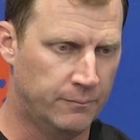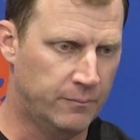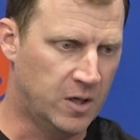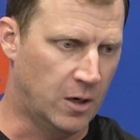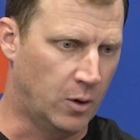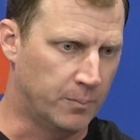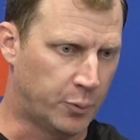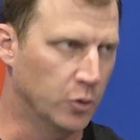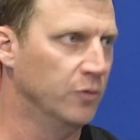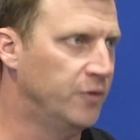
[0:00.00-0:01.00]
you know,
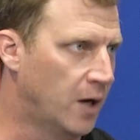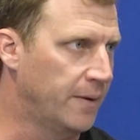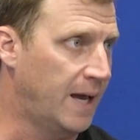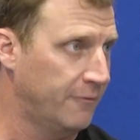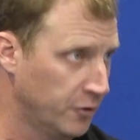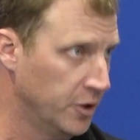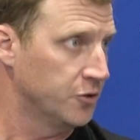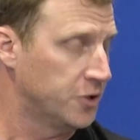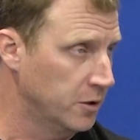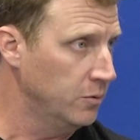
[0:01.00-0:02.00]
improved on that for year
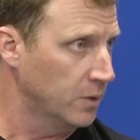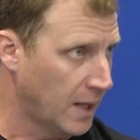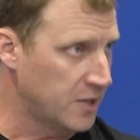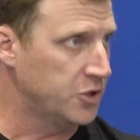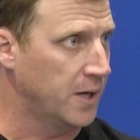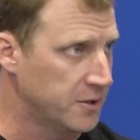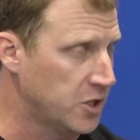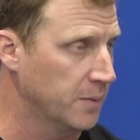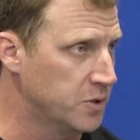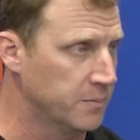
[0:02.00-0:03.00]
two. And last year had a
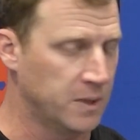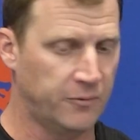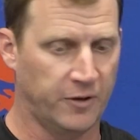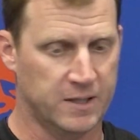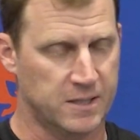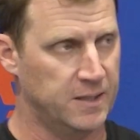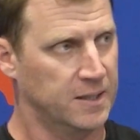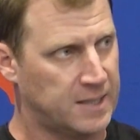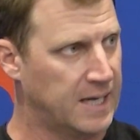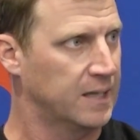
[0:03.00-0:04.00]
championship defense. And then to
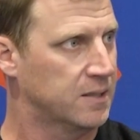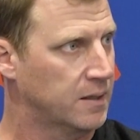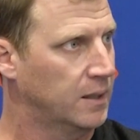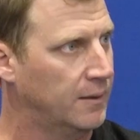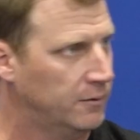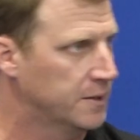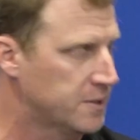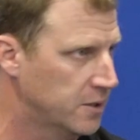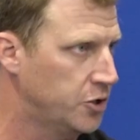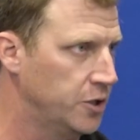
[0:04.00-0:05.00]
take it to the level it's
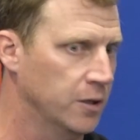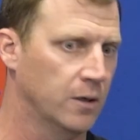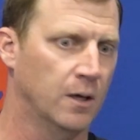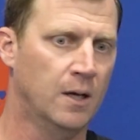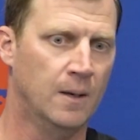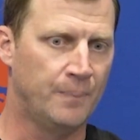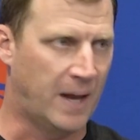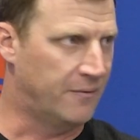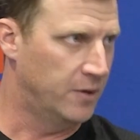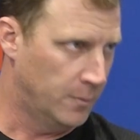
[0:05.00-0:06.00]
this year, to
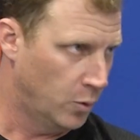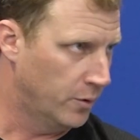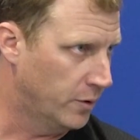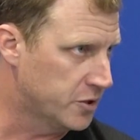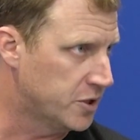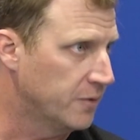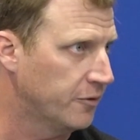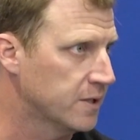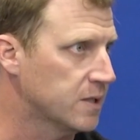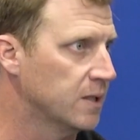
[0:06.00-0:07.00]
have the number one rush
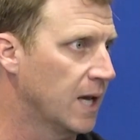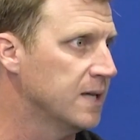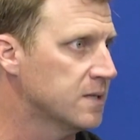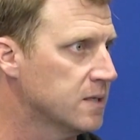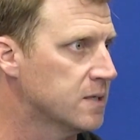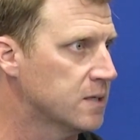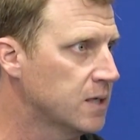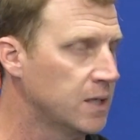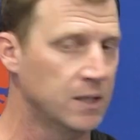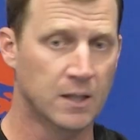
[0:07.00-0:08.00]
defense in the
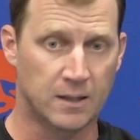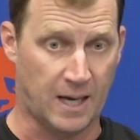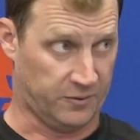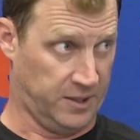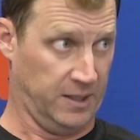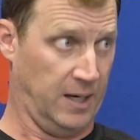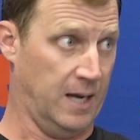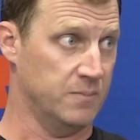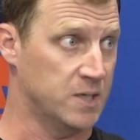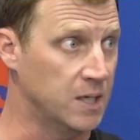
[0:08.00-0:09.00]
ACC, now 10
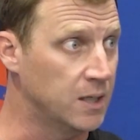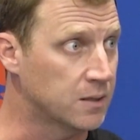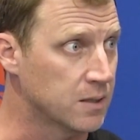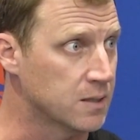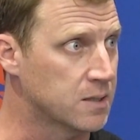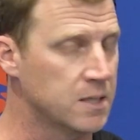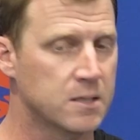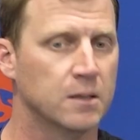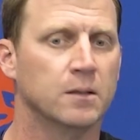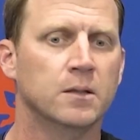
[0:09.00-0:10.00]
games into the
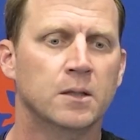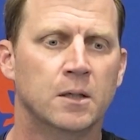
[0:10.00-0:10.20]
season,